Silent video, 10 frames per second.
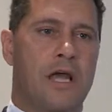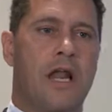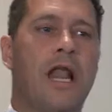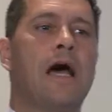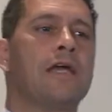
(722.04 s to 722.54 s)

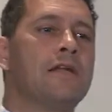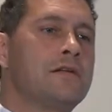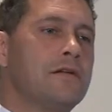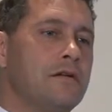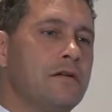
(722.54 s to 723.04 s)

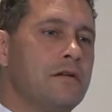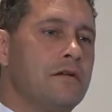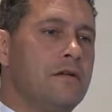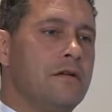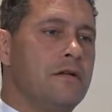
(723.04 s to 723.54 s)
aligned
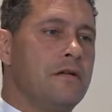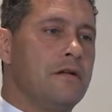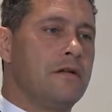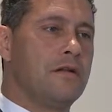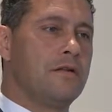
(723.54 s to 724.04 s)

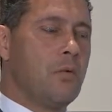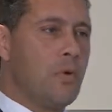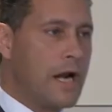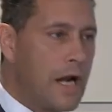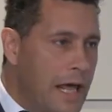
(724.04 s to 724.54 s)
that
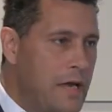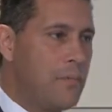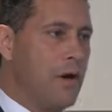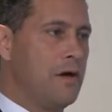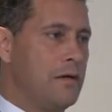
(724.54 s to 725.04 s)
when
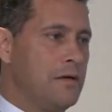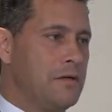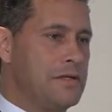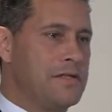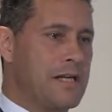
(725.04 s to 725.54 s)
Labour
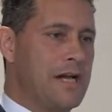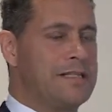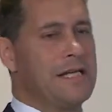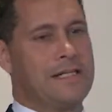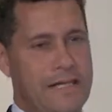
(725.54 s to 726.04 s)
decide
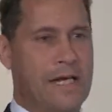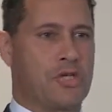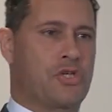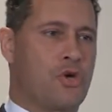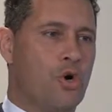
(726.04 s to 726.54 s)
to
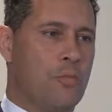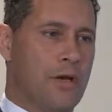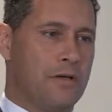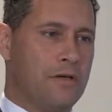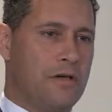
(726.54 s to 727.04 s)
ditch
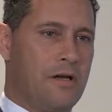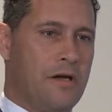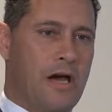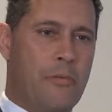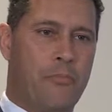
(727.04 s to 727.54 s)
Corbyn
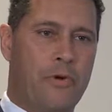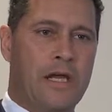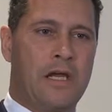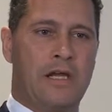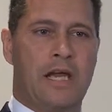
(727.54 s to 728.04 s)
and
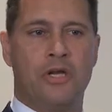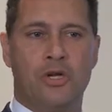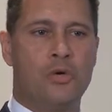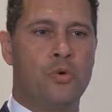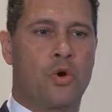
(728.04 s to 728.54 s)
bring in a
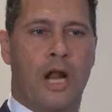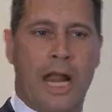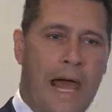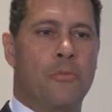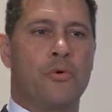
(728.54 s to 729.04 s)
new
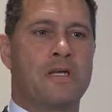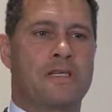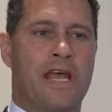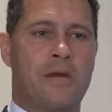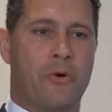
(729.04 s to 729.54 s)
glamorous
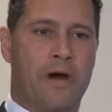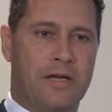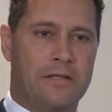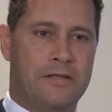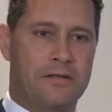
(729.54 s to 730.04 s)

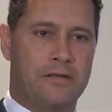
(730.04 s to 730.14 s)
Labourite,